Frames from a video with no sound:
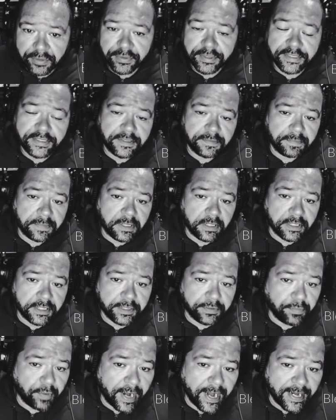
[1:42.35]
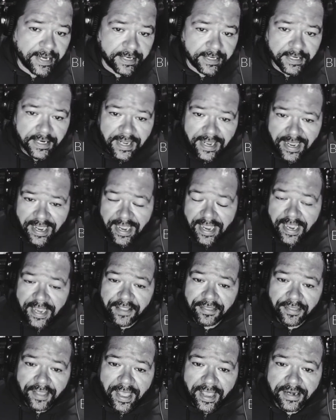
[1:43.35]
disability rating,
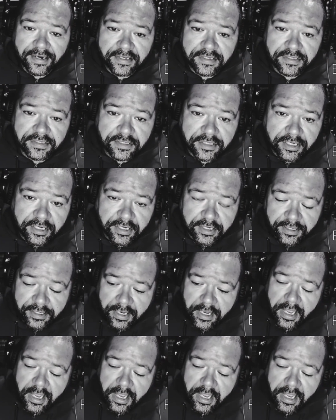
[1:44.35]
and that is good.